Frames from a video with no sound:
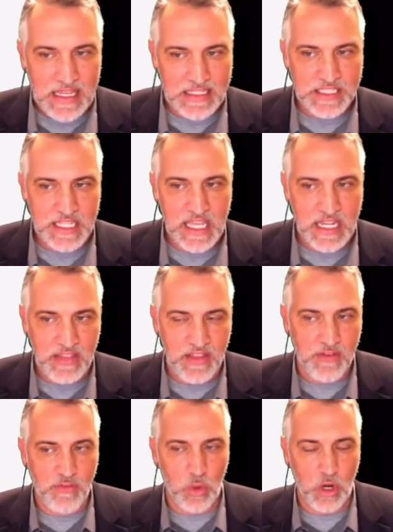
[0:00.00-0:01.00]
in sin
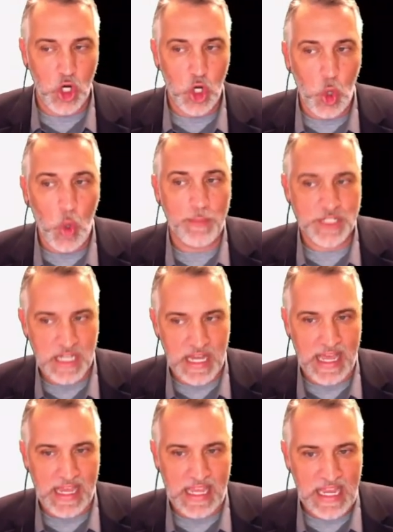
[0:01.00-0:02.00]
and therefore corpse
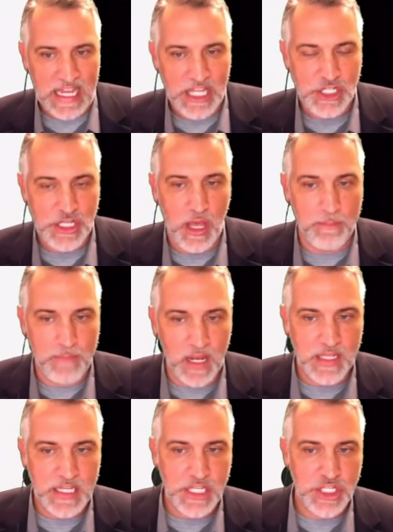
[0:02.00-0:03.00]
like in his
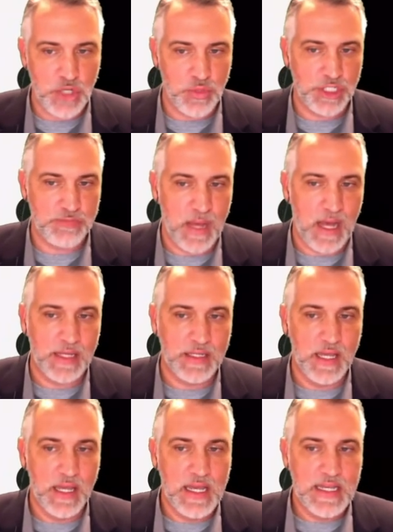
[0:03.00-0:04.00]
abilities to
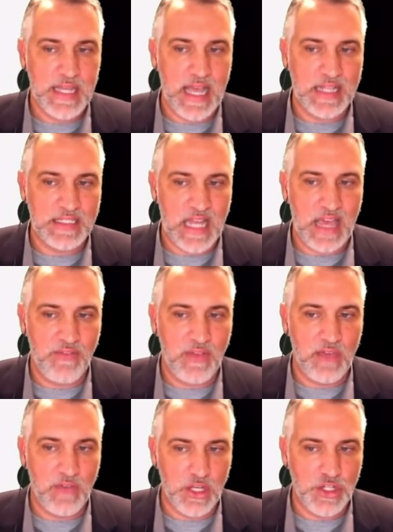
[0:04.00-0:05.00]
respond to God's
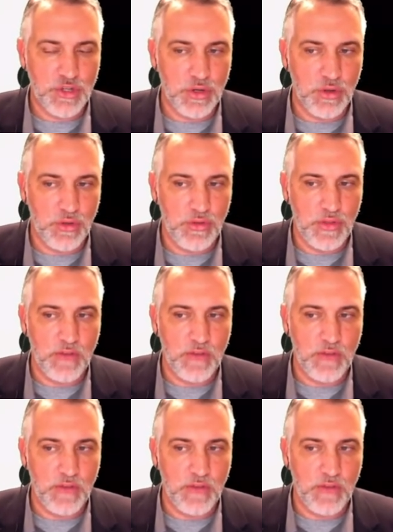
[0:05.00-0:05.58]
life giving truth.